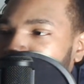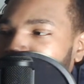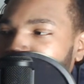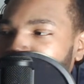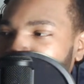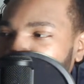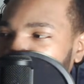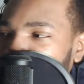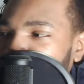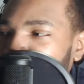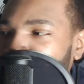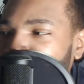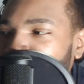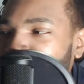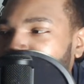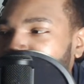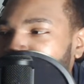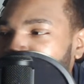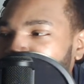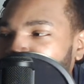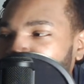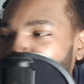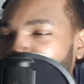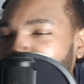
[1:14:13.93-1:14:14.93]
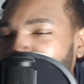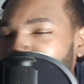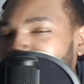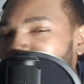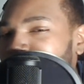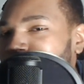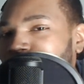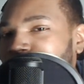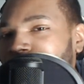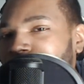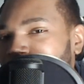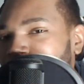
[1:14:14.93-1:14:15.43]
this particular weekend
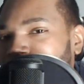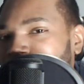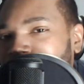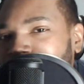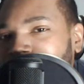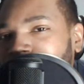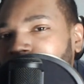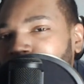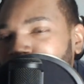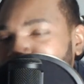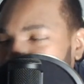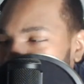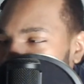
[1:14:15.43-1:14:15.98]
has been something that was